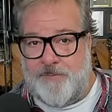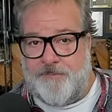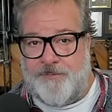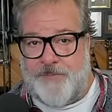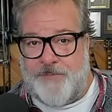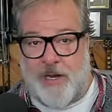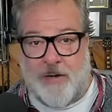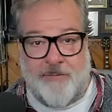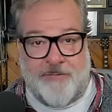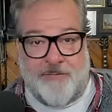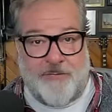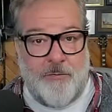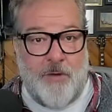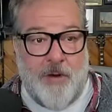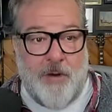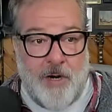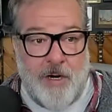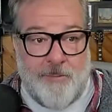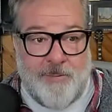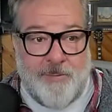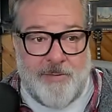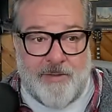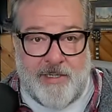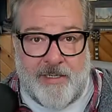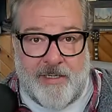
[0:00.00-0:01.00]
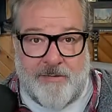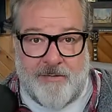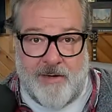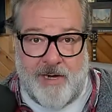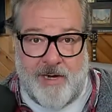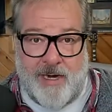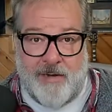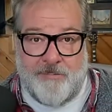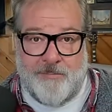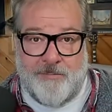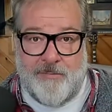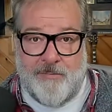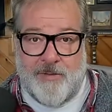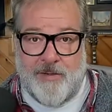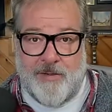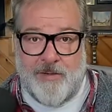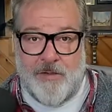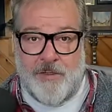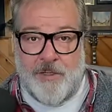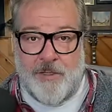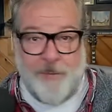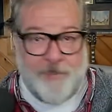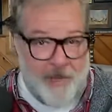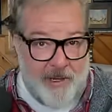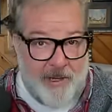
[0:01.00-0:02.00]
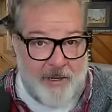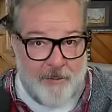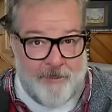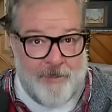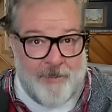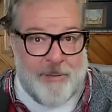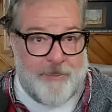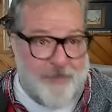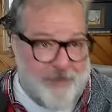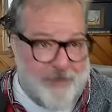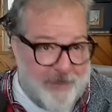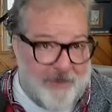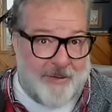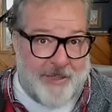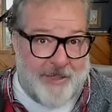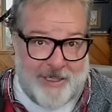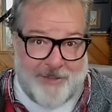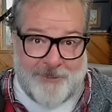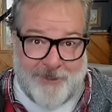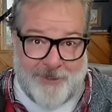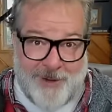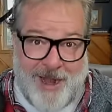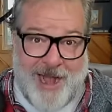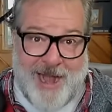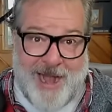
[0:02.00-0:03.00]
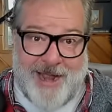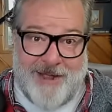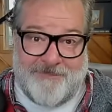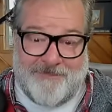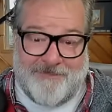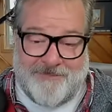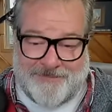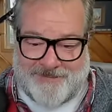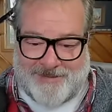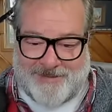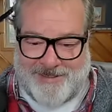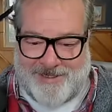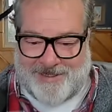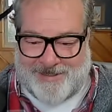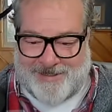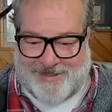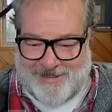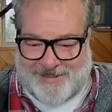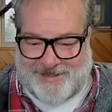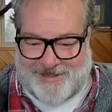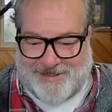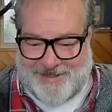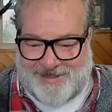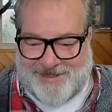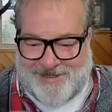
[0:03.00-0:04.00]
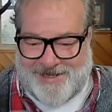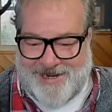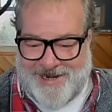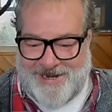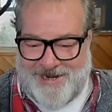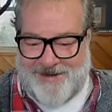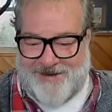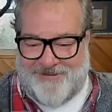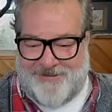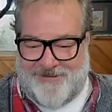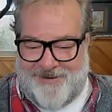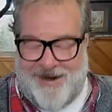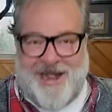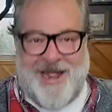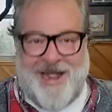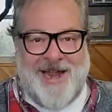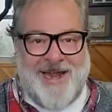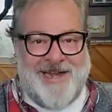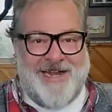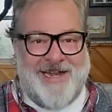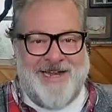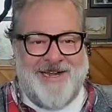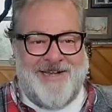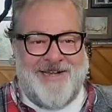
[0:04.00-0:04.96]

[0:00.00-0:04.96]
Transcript: Now, if you are Billy Graham, you better be Billy Graham, right?